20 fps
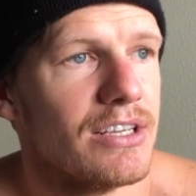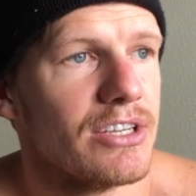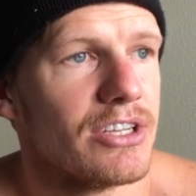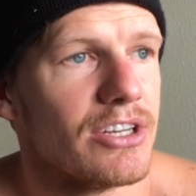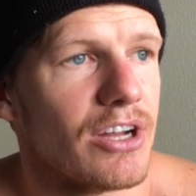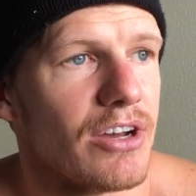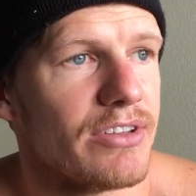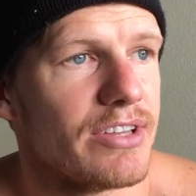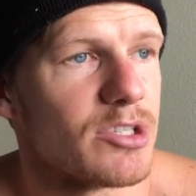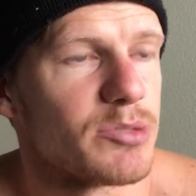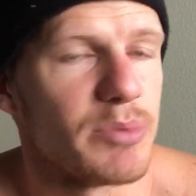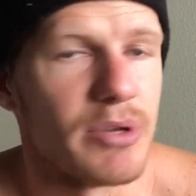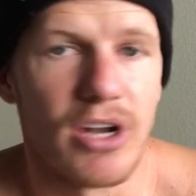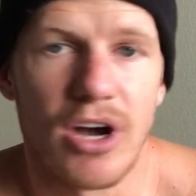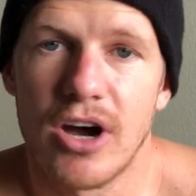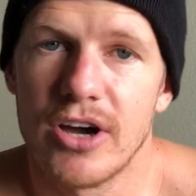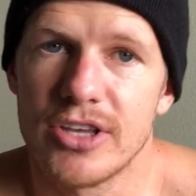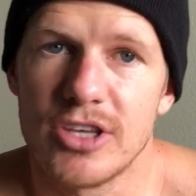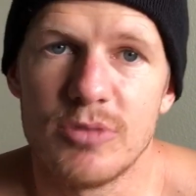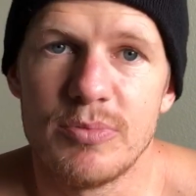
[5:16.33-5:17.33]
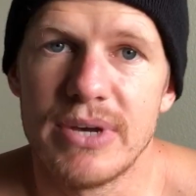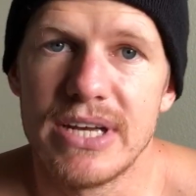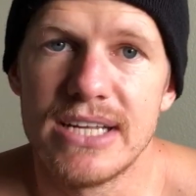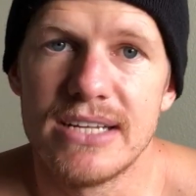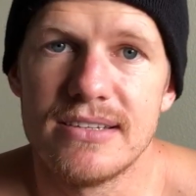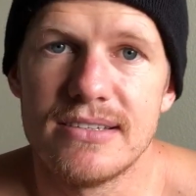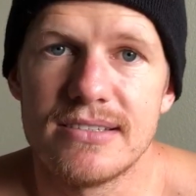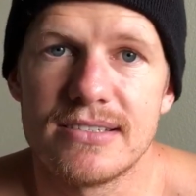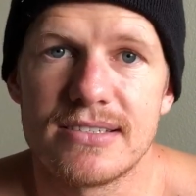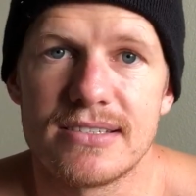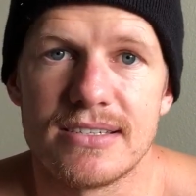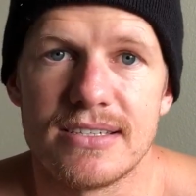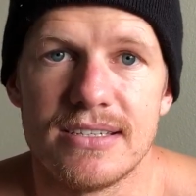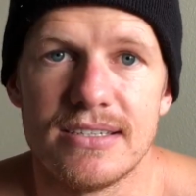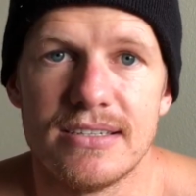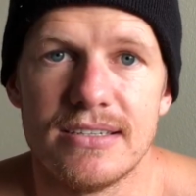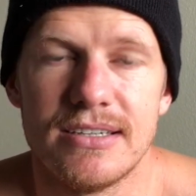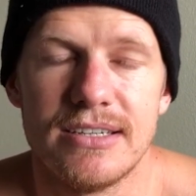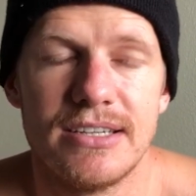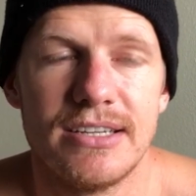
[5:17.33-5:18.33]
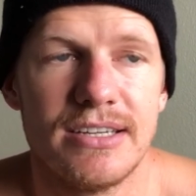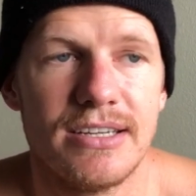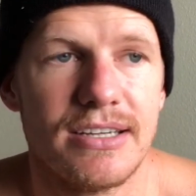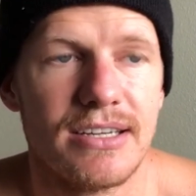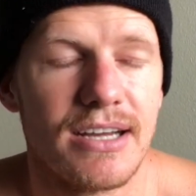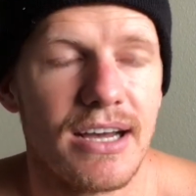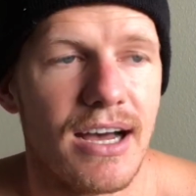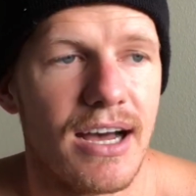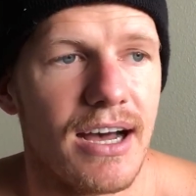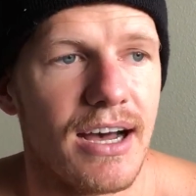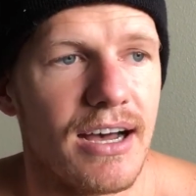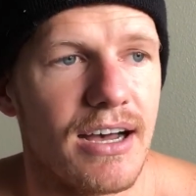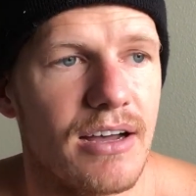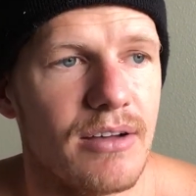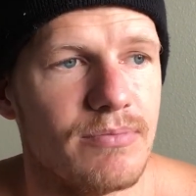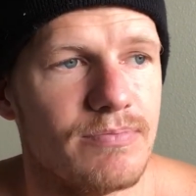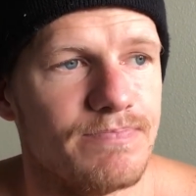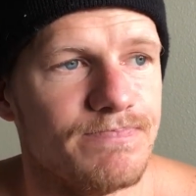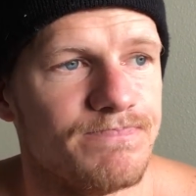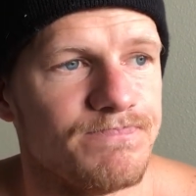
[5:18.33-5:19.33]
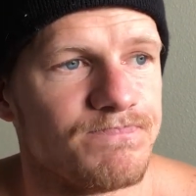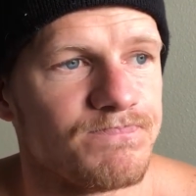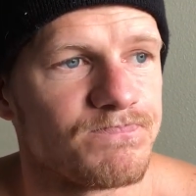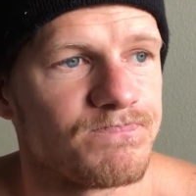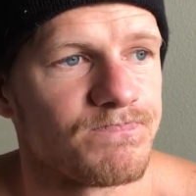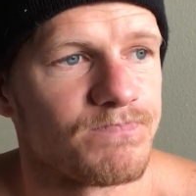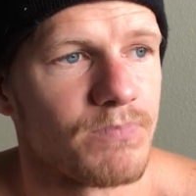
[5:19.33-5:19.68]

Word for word: you know, there's been arguments, and, um,